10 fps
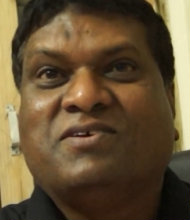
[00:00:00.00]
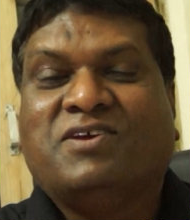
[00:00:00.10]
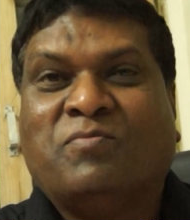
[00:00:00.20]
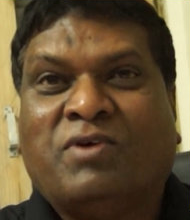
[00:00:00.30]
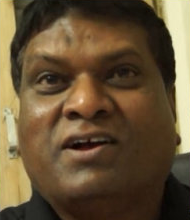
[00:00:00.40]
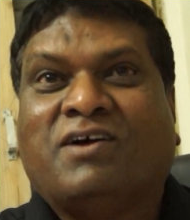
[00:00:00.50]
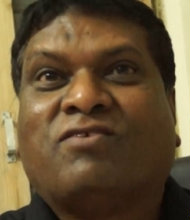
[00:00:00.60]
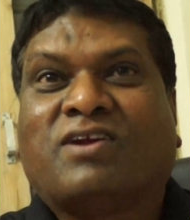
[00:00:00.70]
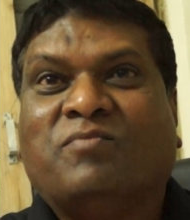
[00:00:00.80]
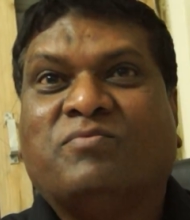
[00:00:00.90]
among
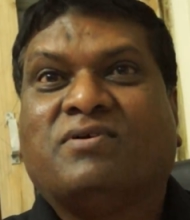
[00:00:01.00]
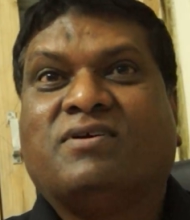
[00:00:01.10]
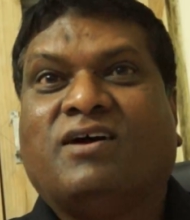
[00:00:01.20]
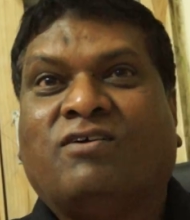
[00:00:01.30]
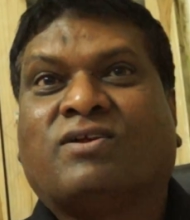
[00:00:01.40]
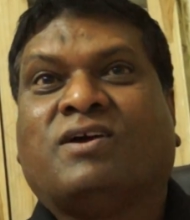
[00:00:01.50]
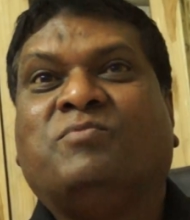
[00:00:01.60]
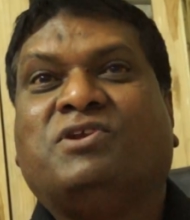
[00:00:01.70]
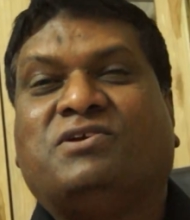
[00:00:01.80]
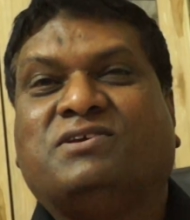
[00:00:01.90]
our
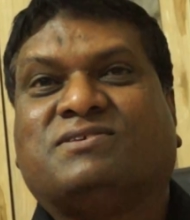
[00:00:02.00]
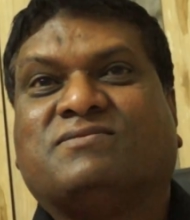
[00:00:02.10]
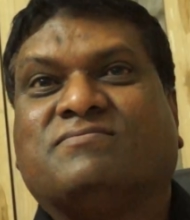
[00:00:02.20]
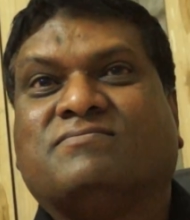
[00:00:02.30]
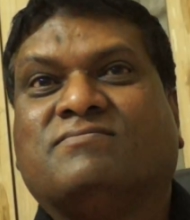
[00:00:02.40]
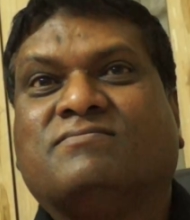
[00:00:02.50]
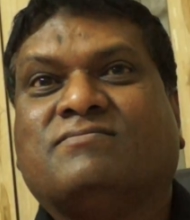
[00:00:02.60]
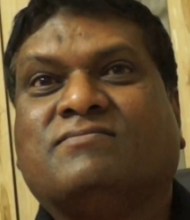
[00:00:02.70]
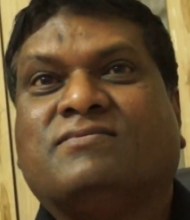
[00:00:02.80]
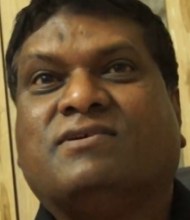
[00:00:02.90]
communities.
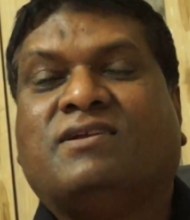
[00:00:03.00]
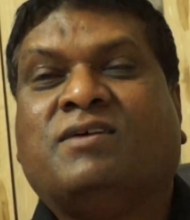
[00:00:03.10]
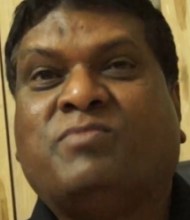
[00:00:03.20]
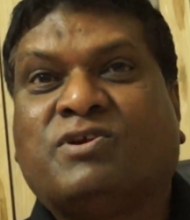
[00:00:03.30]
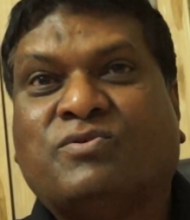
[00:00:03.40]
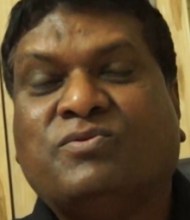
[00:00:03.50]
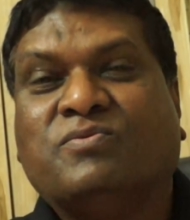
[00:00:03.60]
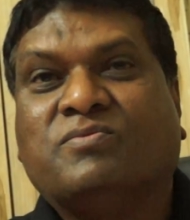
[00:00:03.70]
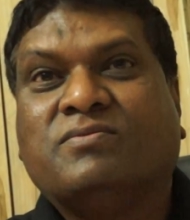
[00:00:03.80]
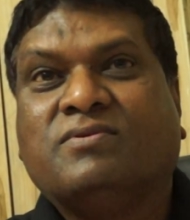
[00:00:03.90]
Number 2,
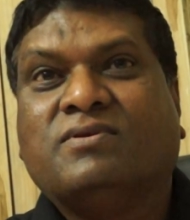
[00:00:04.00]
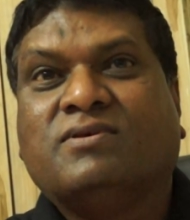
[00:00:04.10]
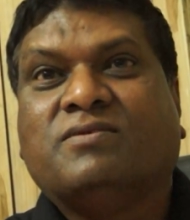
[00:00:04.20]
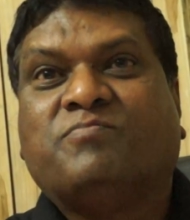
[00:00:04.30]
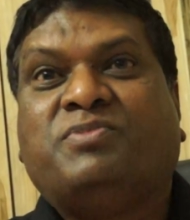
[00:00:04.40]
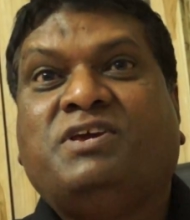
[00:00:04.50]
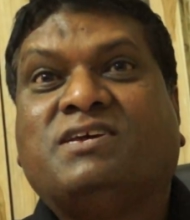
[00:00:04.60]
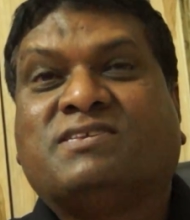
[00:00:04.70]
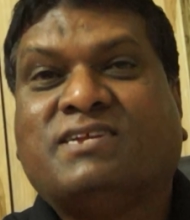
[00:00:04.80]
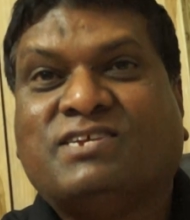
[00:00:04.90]

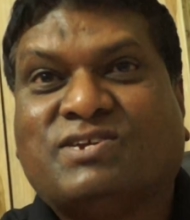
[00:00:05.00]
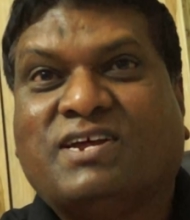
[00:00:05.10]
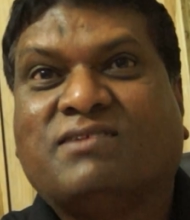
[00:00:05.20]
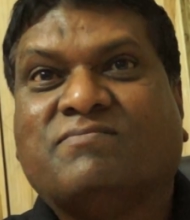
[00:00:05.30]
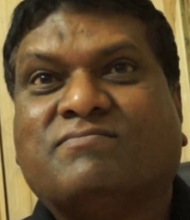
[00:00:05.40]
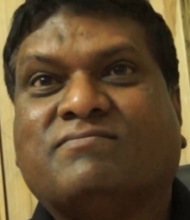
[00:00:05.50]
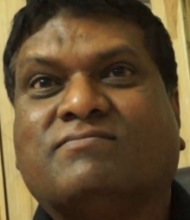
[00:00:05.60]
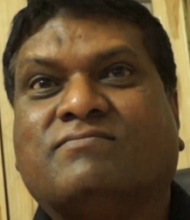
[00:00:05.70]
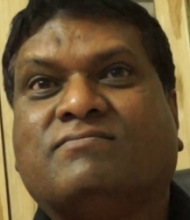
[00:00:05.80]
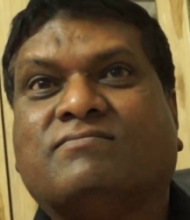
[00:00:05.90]
P.S. Krishnan.
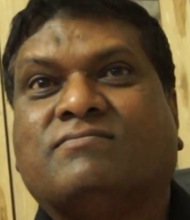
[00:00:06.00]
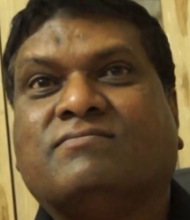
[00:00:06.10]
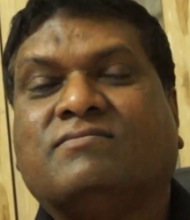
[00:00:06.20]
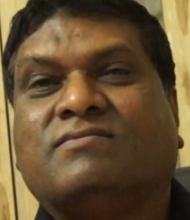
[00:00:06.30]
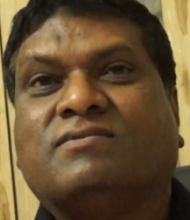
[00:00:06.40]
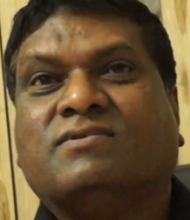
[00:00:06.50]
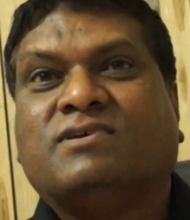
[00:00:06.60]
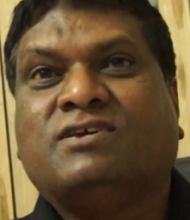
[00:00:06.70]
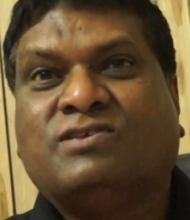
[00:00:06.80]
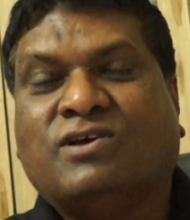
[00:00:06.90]

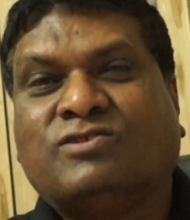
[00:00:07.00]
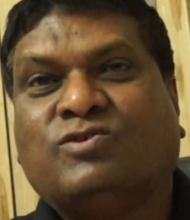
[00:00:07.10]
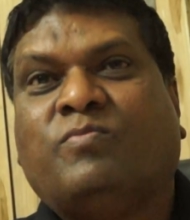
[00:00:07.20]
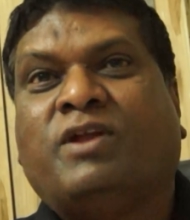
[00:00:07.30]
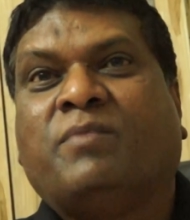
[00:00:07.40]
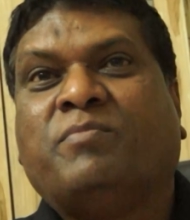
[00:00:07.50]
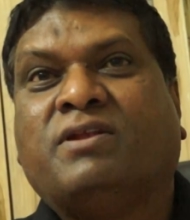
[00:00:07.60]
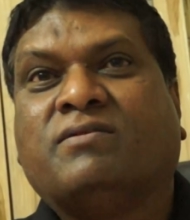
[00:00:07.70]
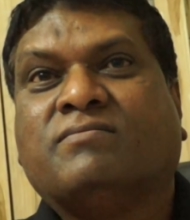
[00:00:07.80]
He is also Brahmin,